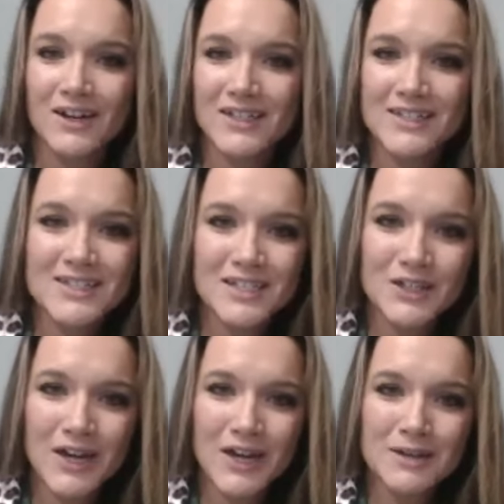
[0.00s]
on
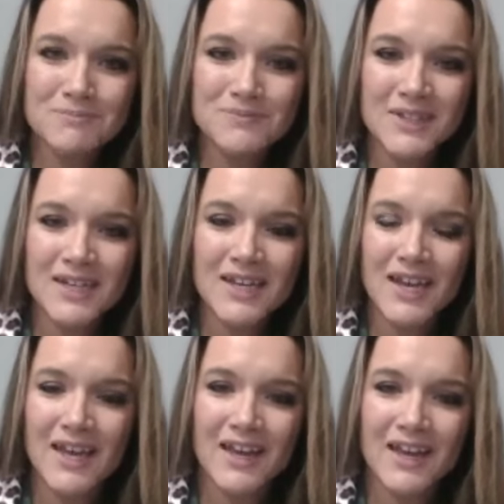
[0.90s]
Instagram,
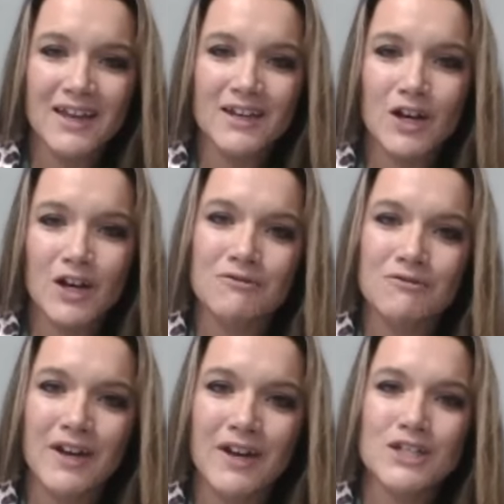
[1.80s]
and
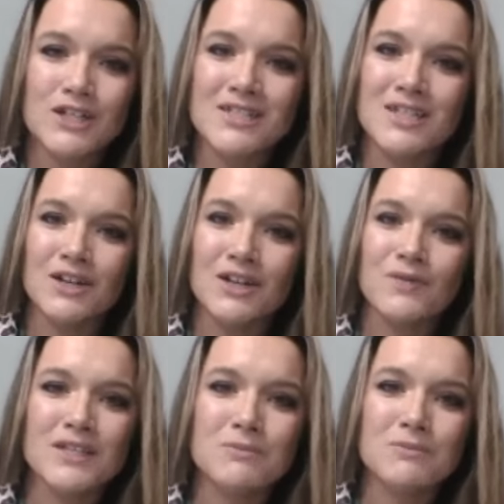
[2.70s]
our ranch is
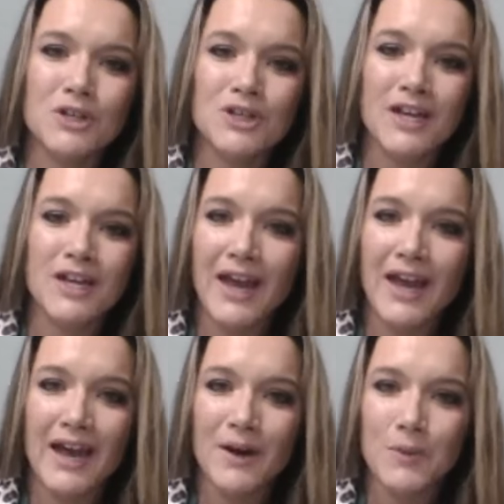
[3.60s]
on Facebook
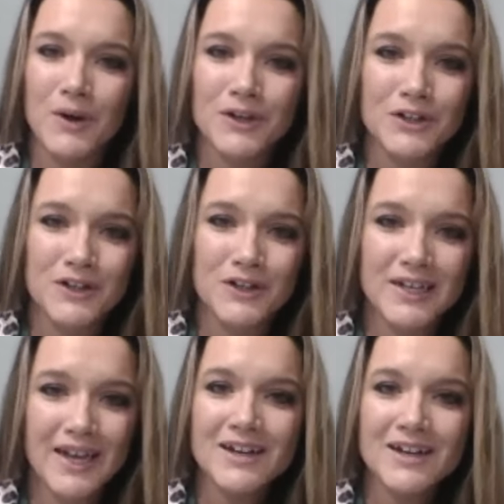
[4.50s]
at
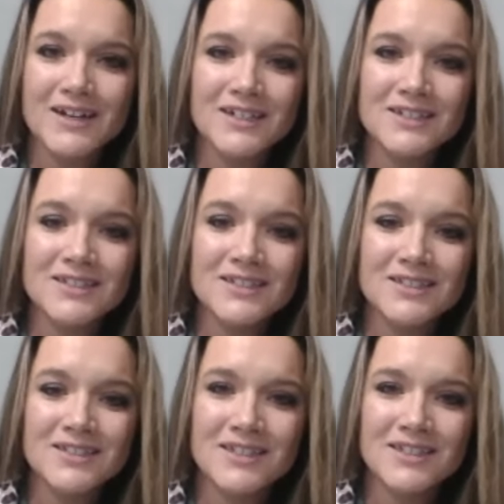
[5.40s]
Wandering
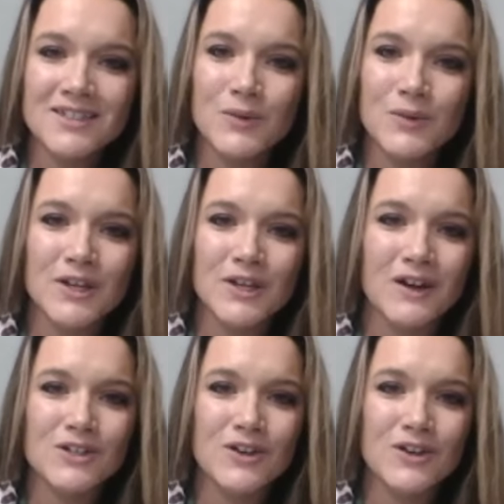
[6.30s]
Acres.
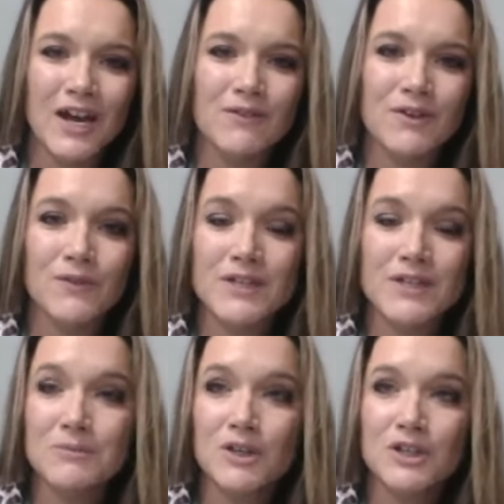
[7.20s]
We also have
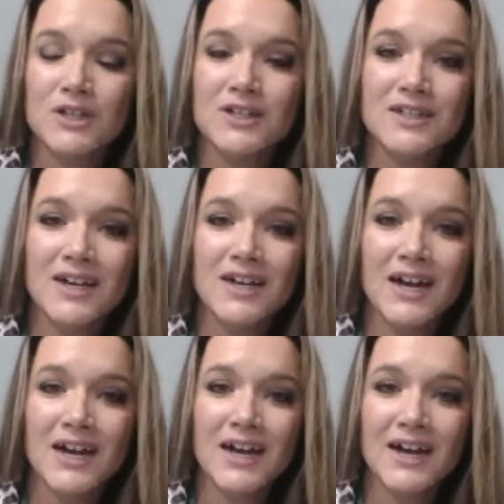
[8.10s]
a Facebook
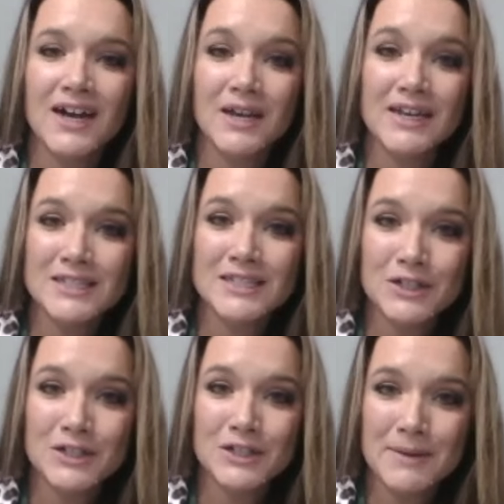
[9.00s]
uh,
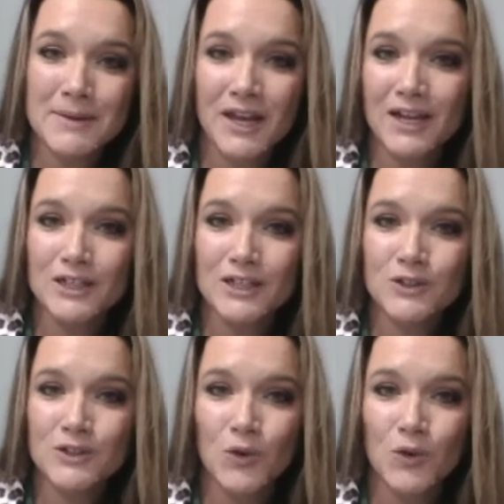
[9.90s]
and Instagram
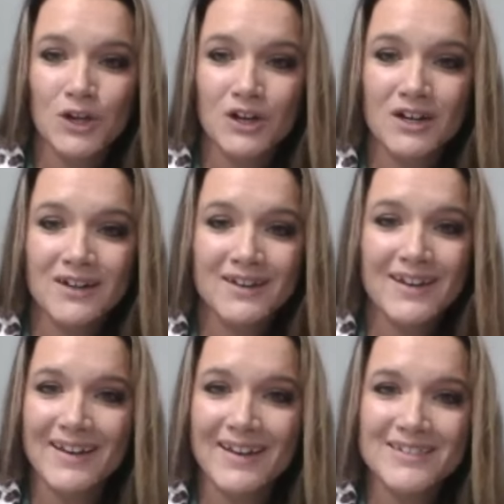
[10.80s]
page for
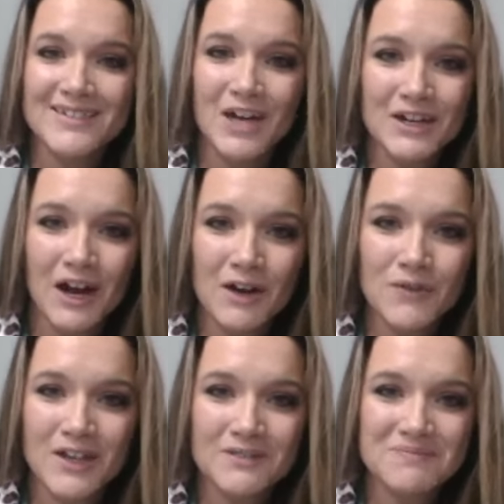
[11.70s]
Ag Talk
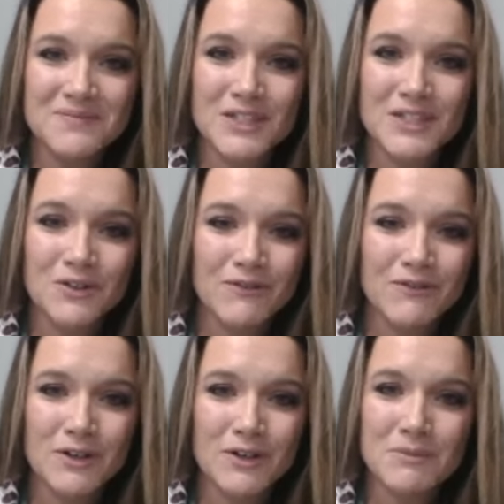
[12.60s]
Coffee, so
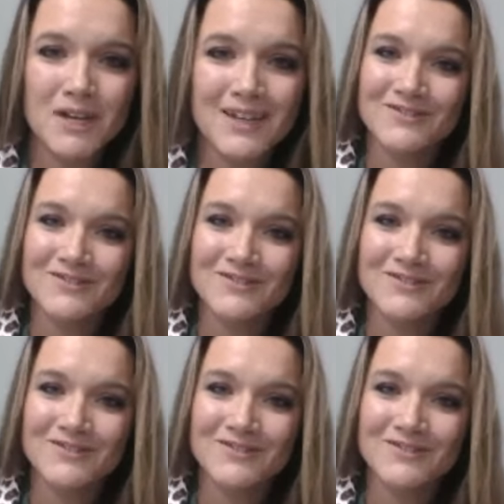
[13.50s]
everybody